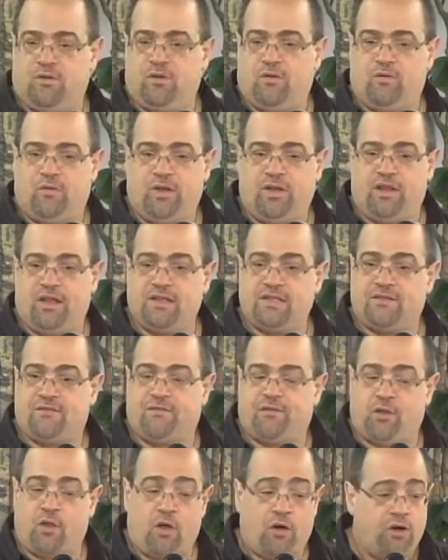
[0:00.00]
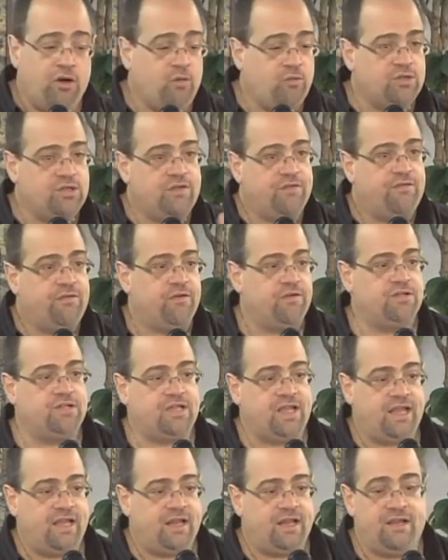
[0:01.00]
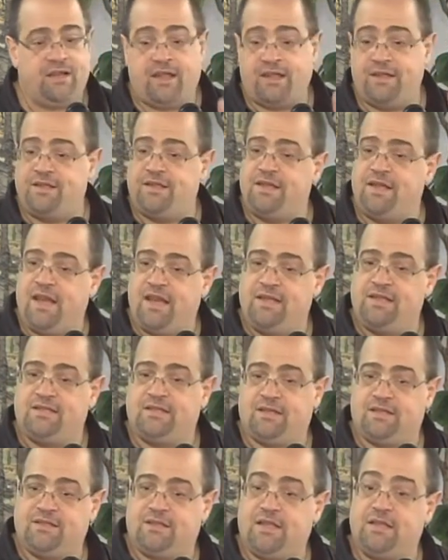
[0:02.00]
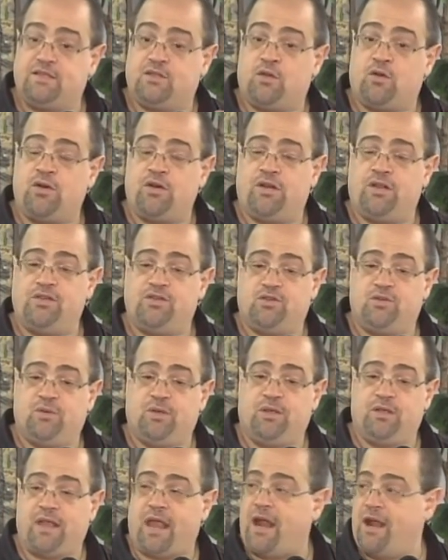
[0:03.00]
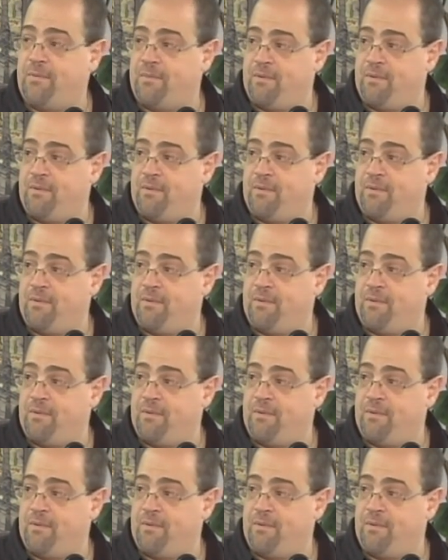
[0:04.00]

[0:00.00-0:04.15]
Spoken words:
don't realize Florida was the first state in 1986 they started issuing carry